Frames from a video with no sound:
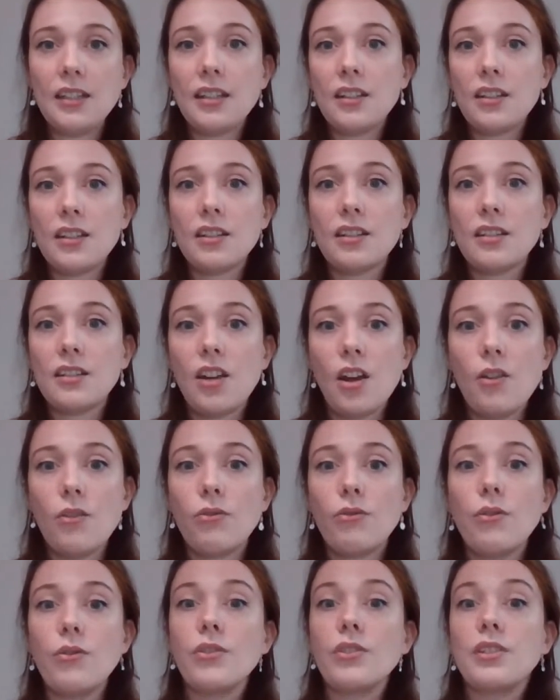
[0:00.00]
to just go
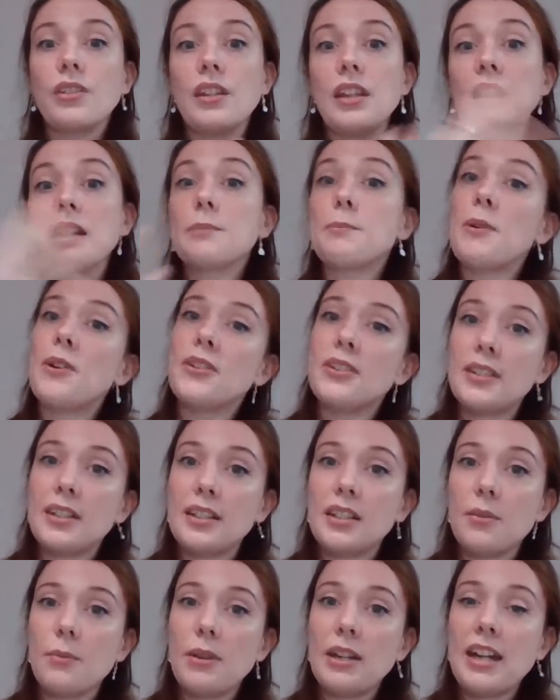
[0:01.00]
through the experiences
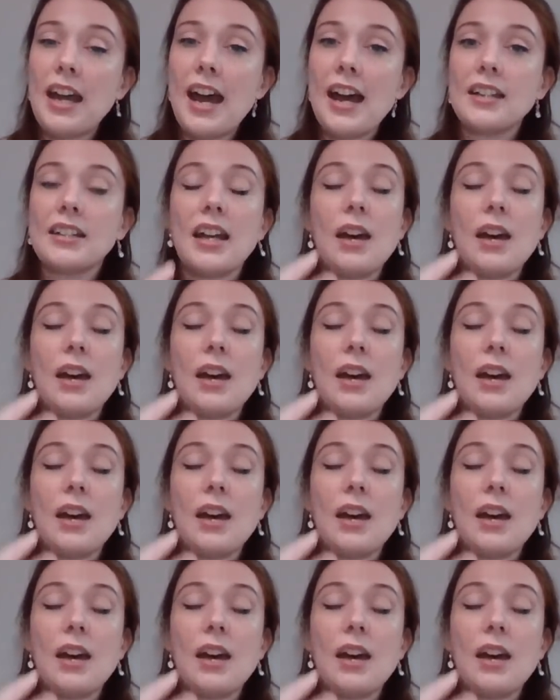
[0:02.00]
that we'd had